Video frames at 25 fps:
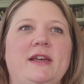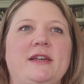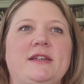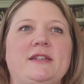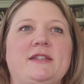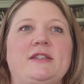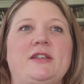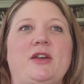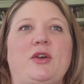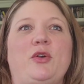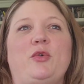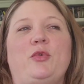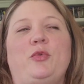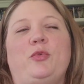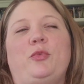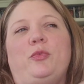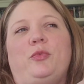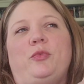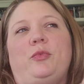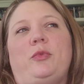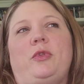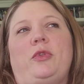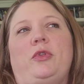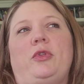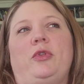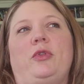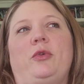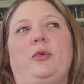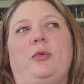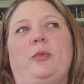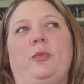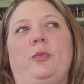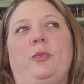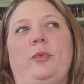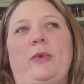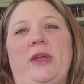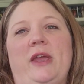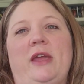So the
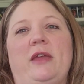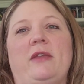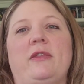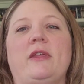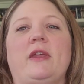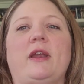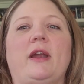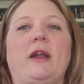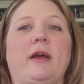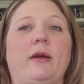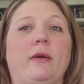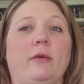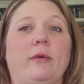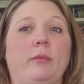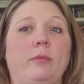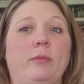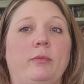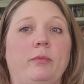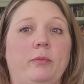week that I